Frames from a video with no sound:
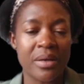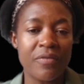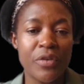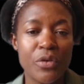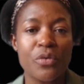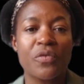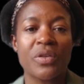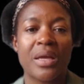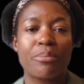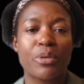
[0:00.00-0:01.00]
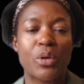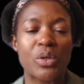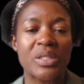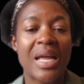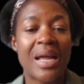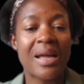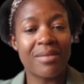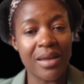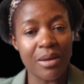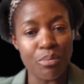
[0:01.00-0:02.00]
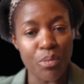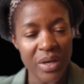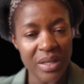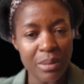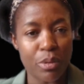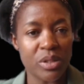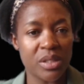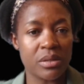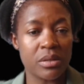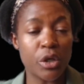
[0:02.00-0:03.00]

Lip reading: revenue for them because they can bring the bottle,